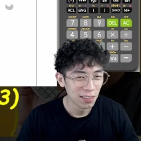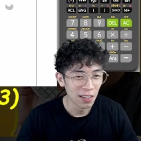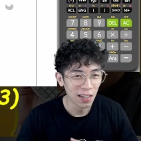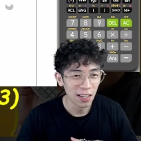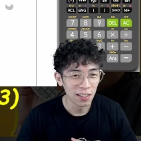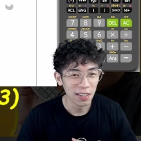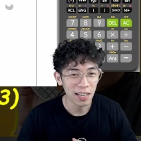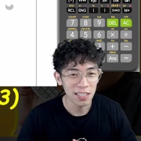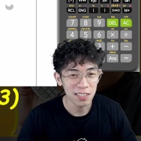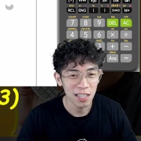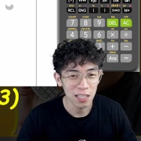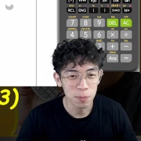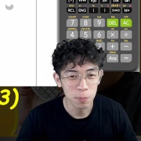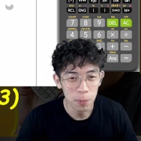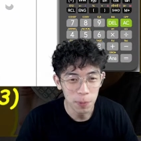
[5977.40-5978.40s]
Next
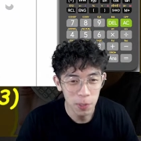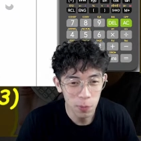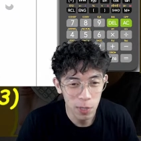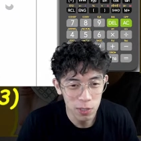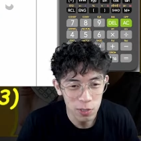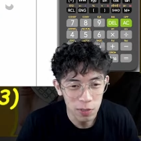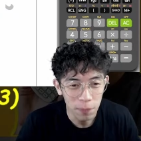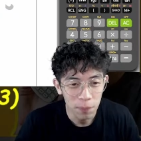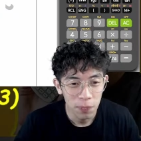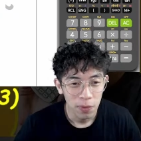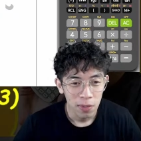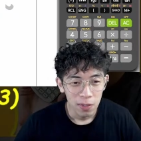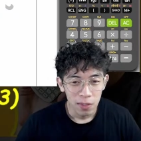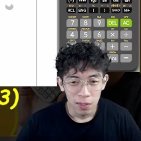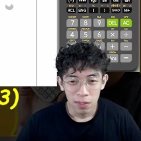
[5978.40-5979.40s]
SBP question.
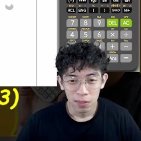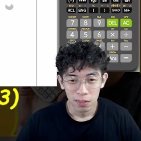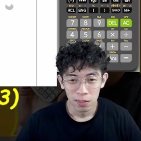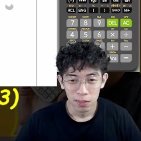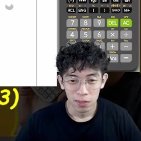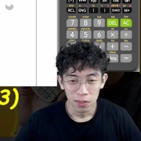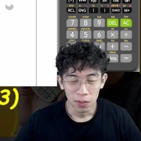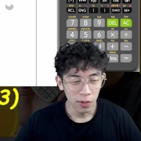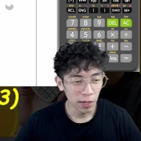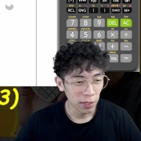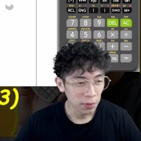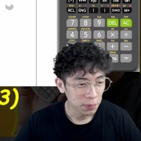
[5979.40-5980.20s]
Okay.